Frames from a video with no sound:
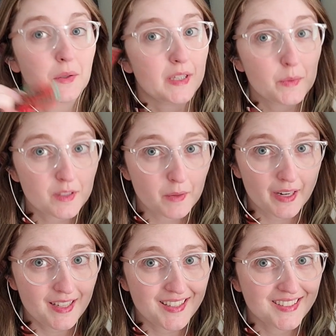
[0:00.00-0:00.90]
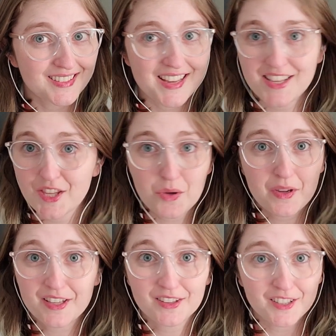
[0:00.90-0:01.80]
Toni was right. You
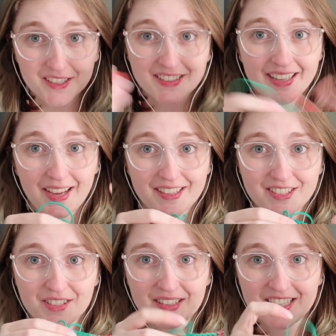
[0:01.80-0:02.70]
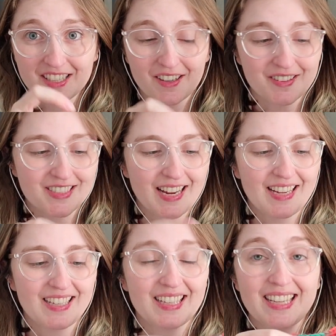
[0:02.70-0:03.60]
can learn how to Tunisian
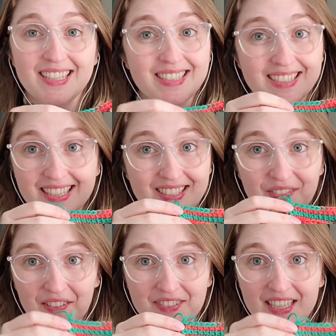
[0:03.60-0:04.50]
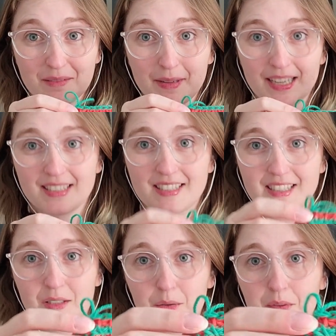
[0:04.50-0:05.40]
crochet in just 15 minutes.
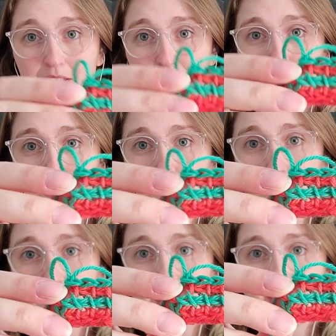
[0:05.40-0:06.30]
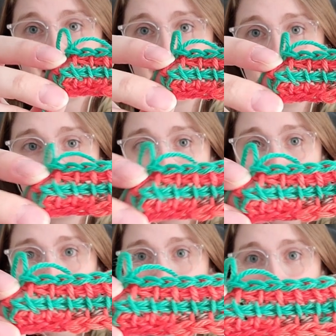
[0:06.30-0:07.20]
This was super easy
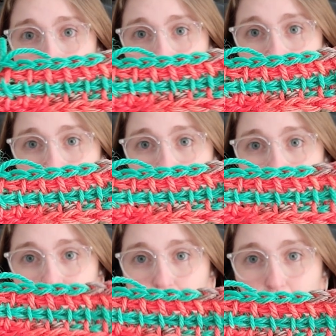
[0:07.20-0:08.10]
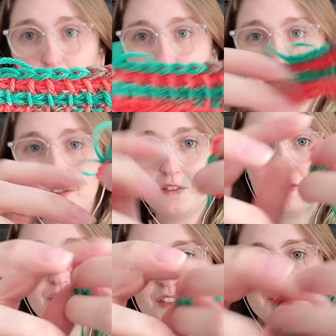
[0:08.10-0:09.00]
and it looks so
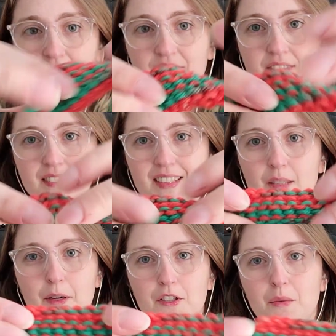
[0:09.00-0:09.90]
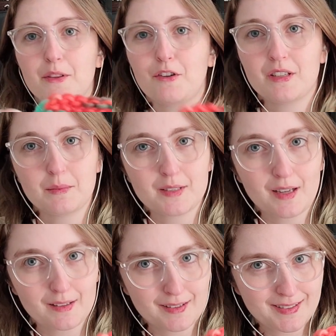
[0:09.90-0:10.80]
beautiful, especially with the Christmas
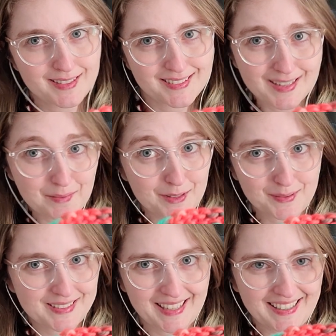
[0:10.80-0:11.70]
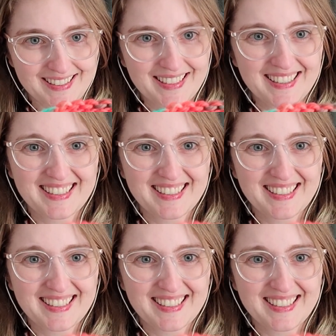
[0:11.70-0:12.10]
colors. I'm so excited.